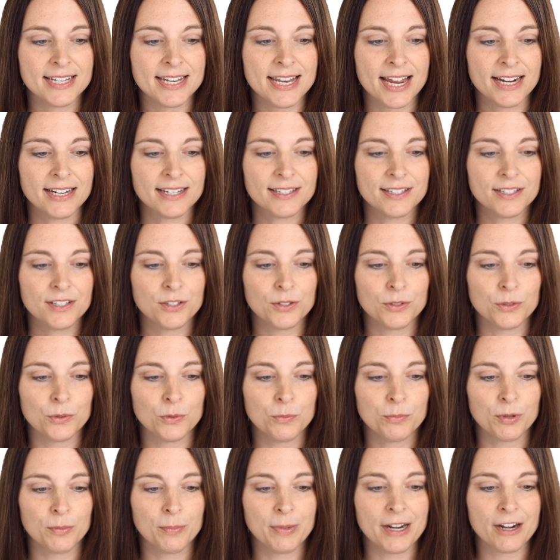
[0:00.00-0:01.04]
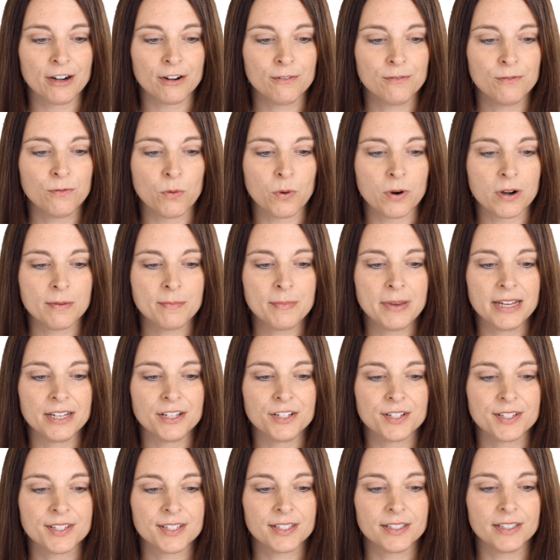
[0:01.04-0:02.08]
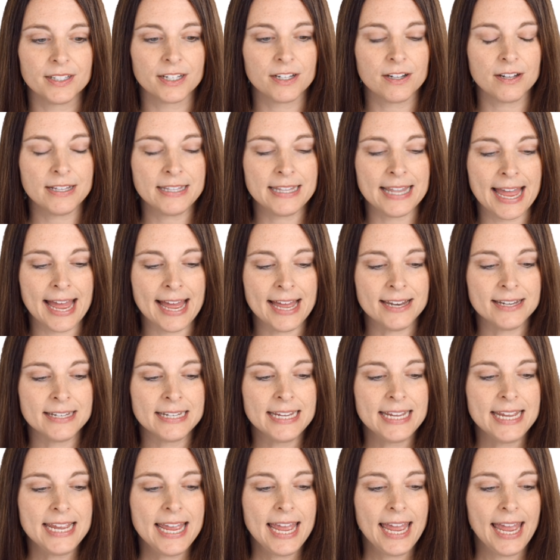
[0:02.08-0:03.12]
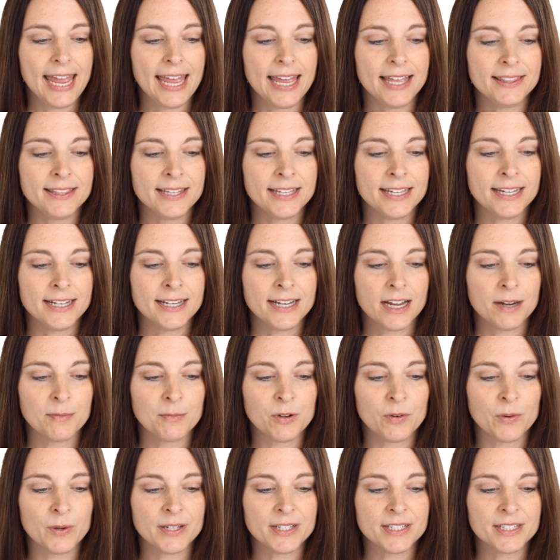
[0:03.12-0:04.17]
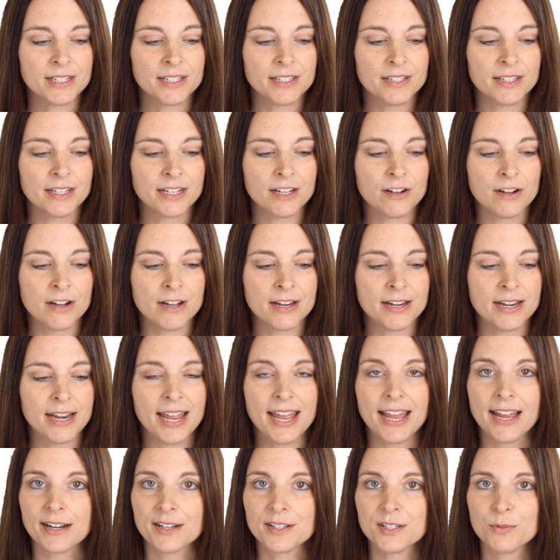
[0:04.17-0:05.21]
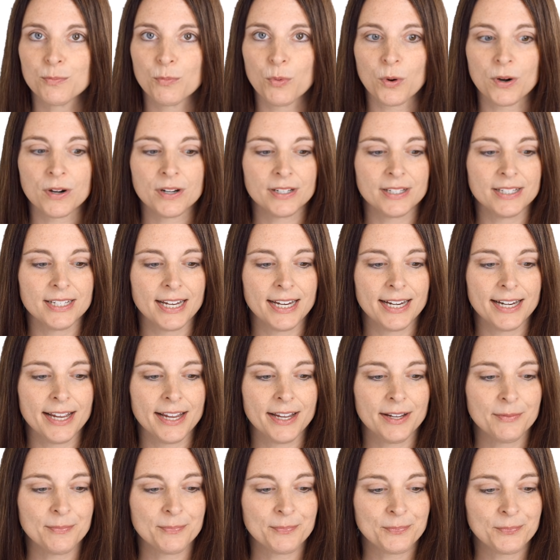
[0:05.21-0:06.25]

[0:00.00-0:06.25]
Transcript: next to Prepare a Form, and just click on that. And then I'm going to click on Export Data.